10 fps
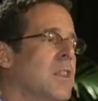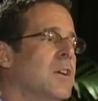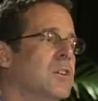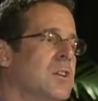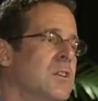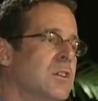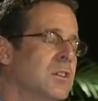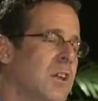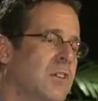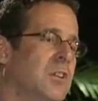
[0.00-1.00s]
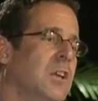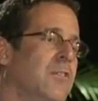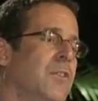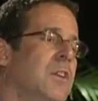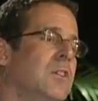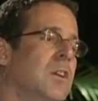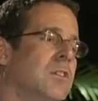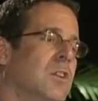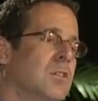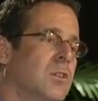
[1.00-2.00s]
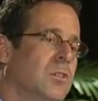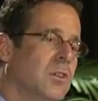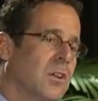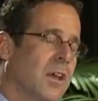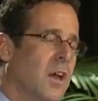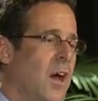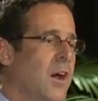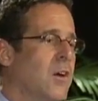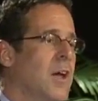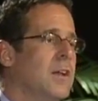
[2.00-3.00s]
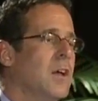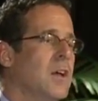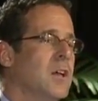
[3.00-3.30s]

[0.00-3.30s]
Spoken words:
There's a necessity for these institutions like higher ed